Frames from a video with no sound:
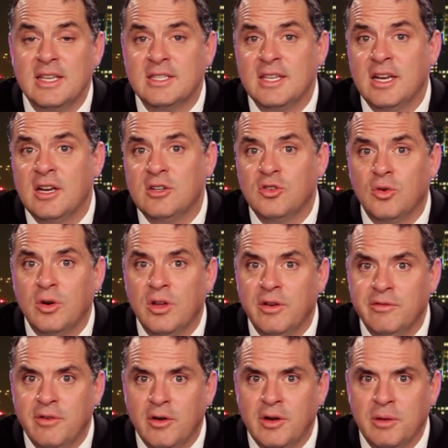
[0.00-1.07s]
senatorial
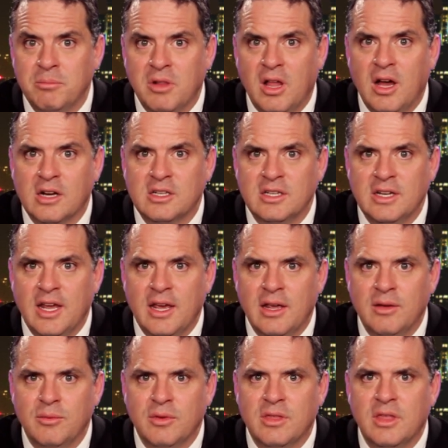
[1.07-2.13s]
voting block
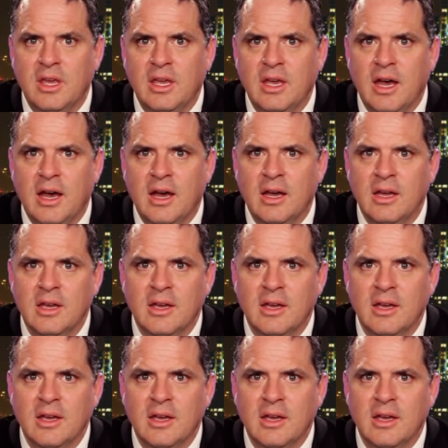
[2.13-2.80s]
today with the,